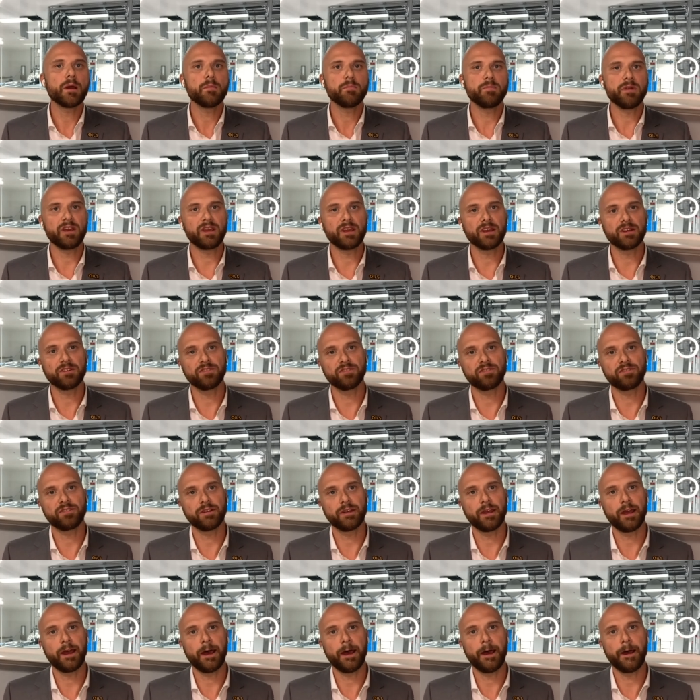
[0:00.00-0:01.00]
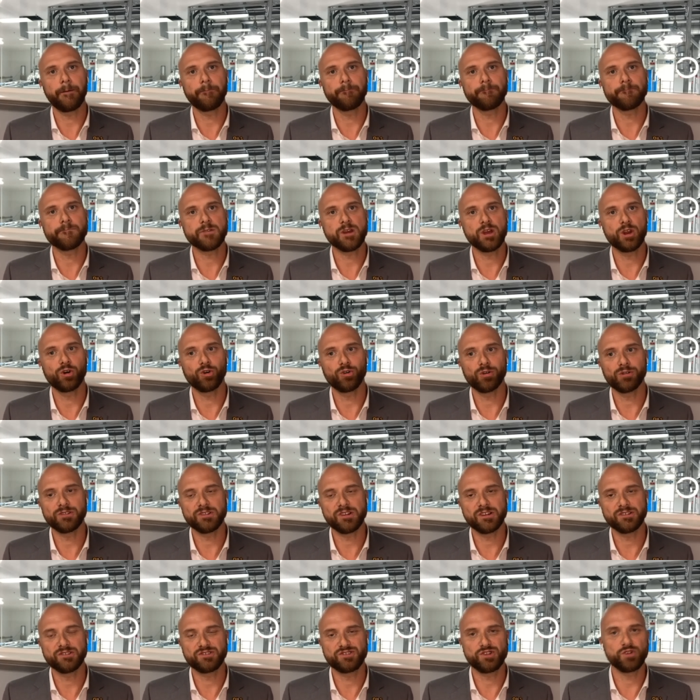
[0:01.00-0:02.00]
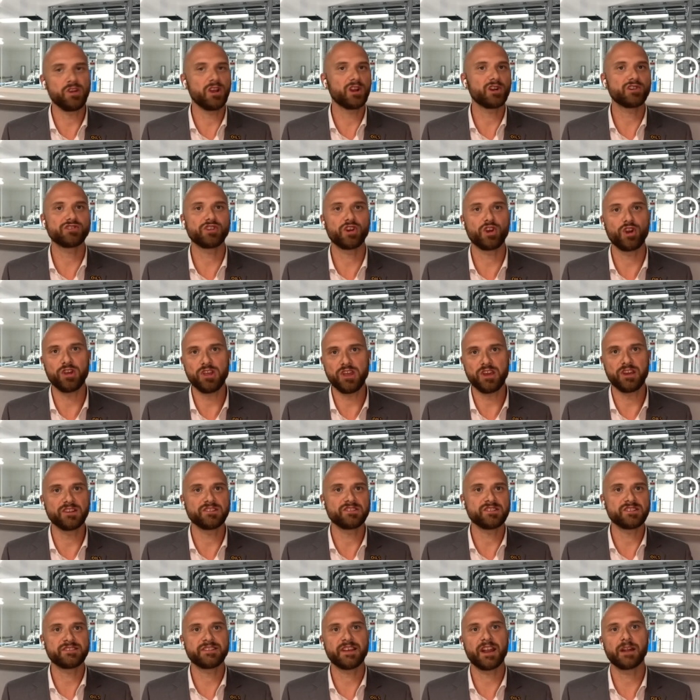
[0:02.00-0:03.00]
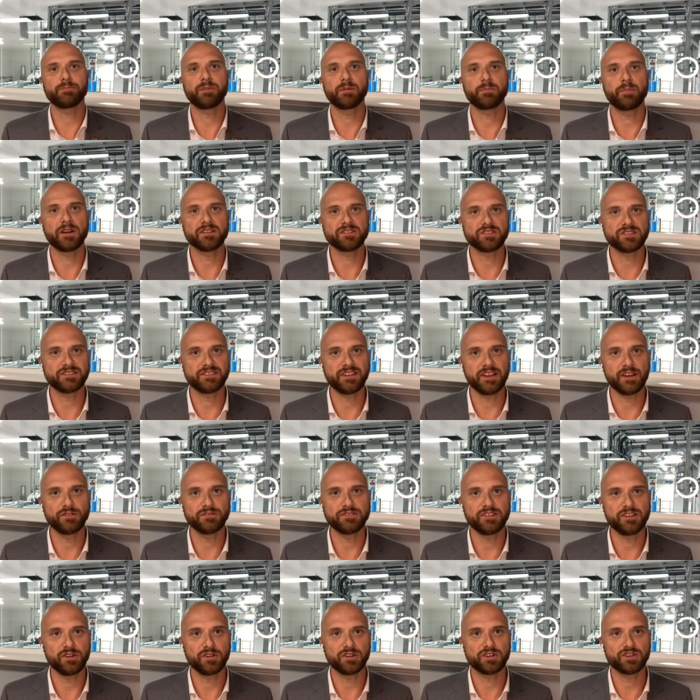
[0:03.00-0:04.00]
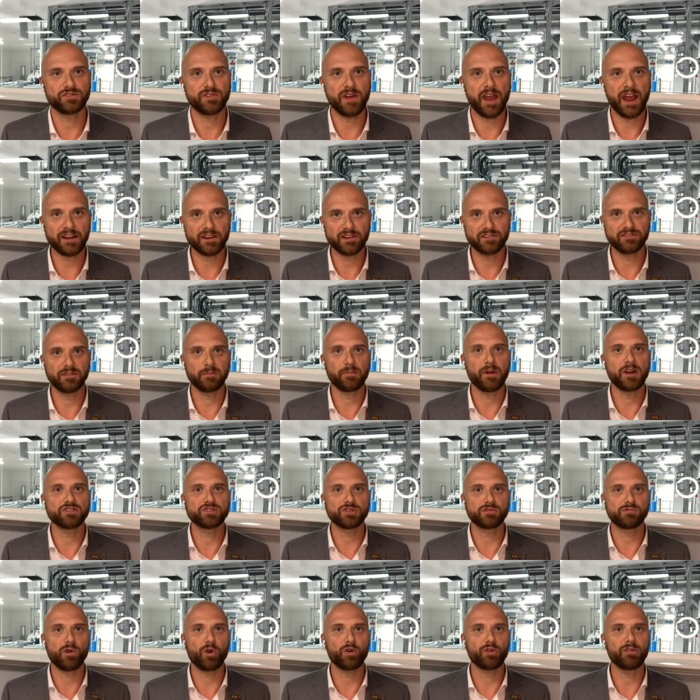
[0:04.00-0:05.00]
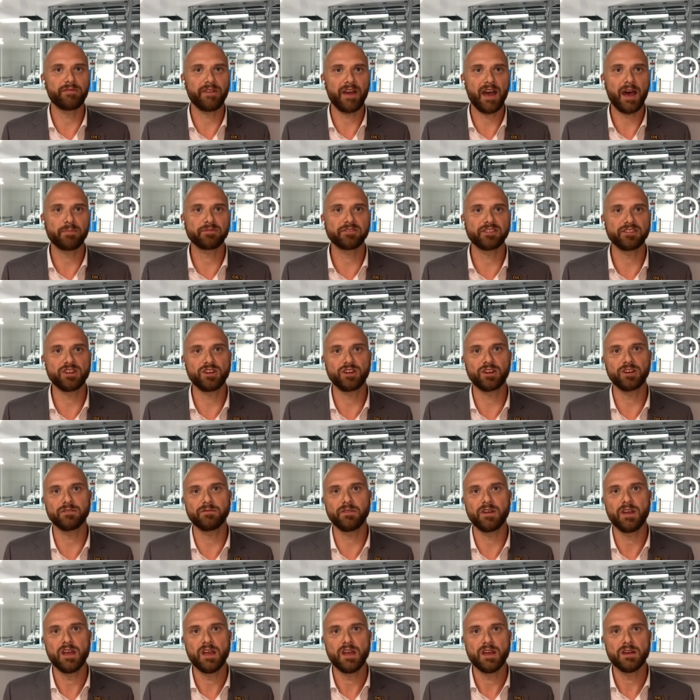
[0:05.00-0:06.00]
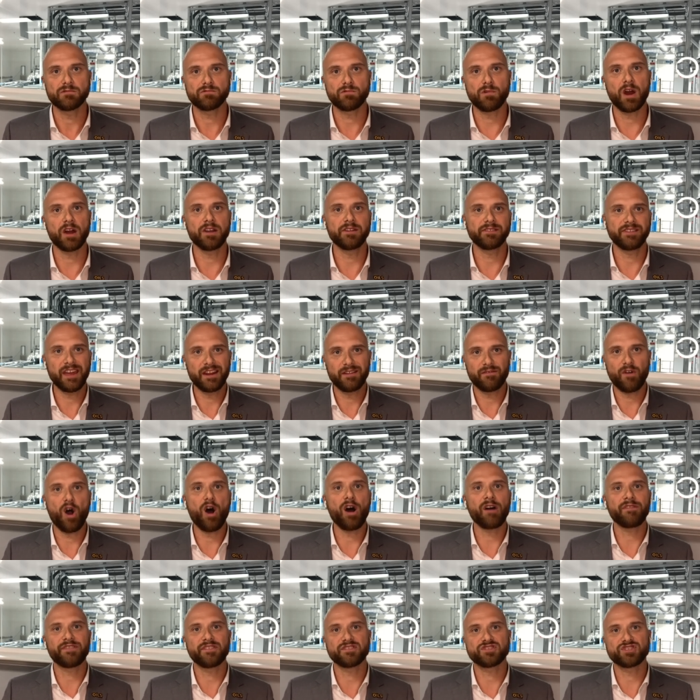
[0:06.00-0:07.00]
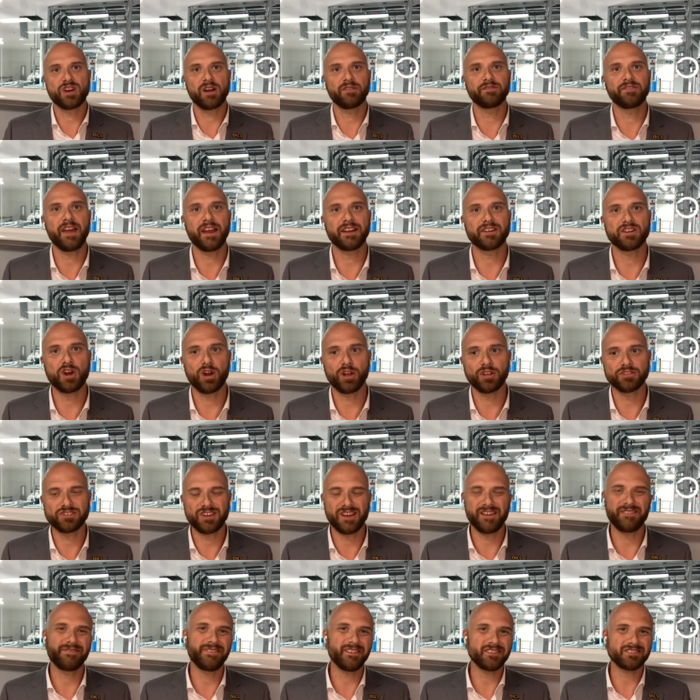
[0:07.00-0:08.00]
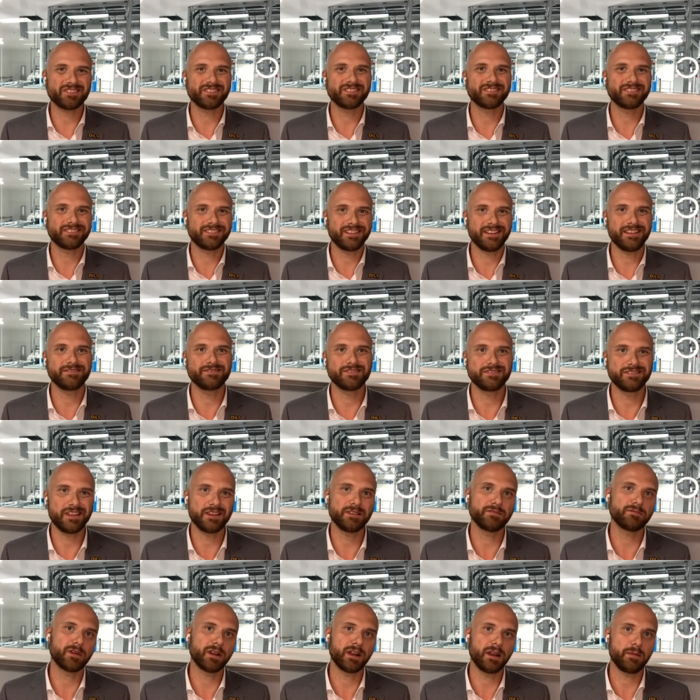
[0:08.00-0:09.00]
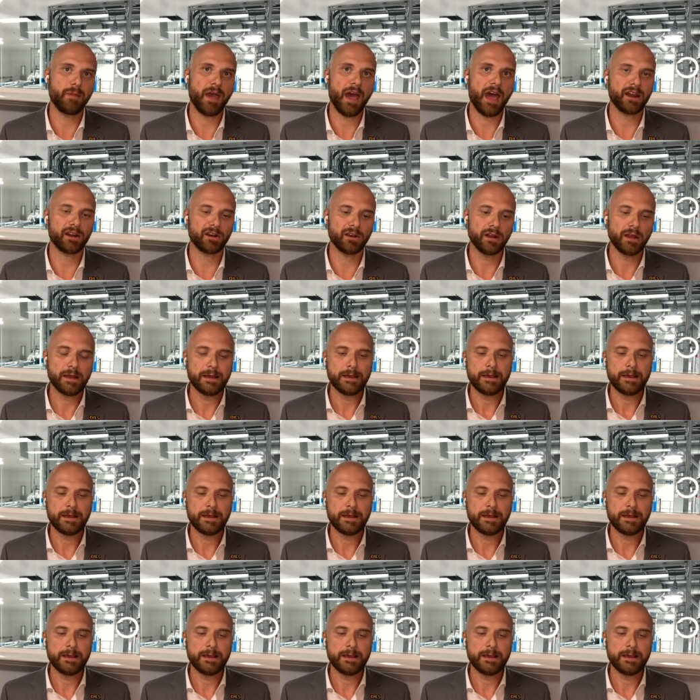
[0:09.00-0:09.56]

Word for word: because, um, you know, two years ago, you could just set up a bunch of CO2 extractors, a bunch of rotovaps, and you could run kind of off the shelf technology. Efficiency didn't really matter.